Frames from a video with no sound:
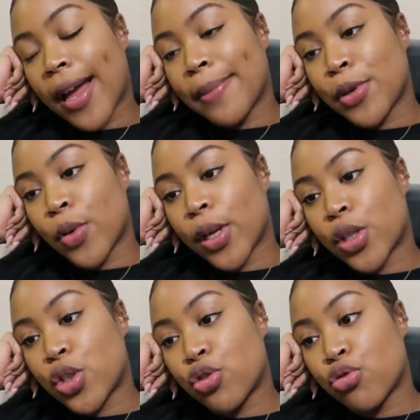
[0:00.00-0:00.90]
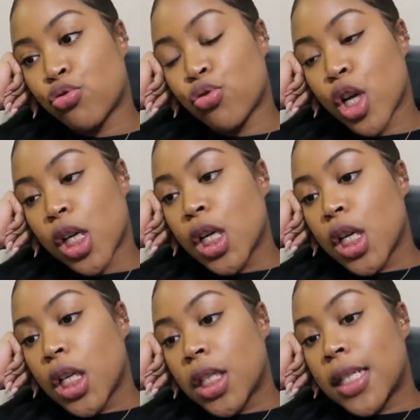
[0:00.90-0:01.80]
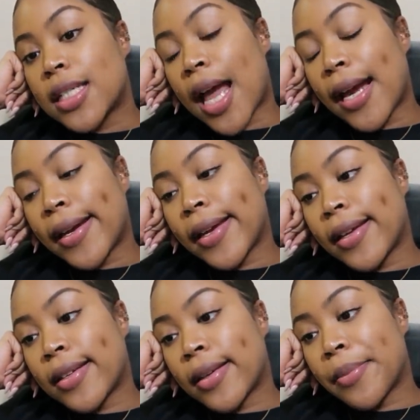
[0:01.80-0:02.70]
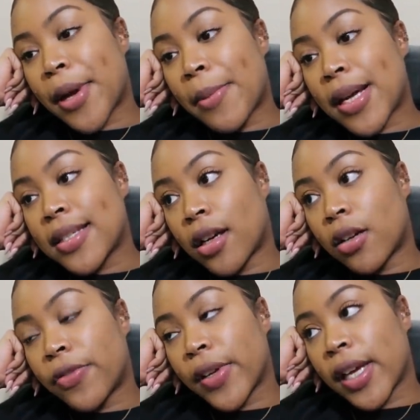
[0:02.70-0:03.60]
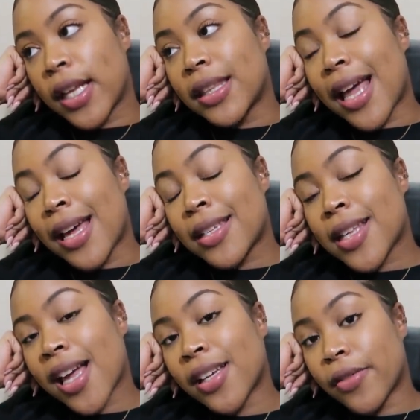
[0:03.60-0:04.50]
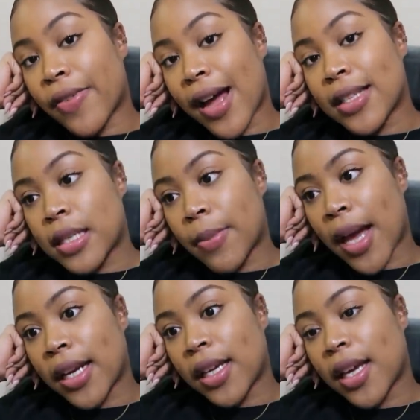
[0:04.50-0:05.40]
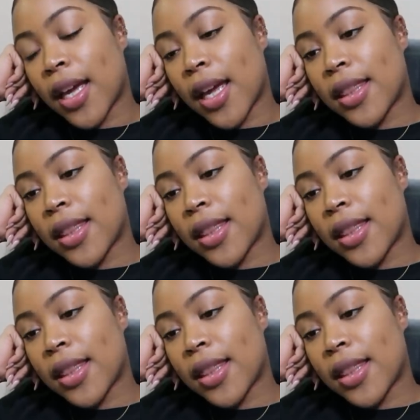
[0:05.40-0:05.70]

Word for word: I'm going to design it by myself unless I can find somebody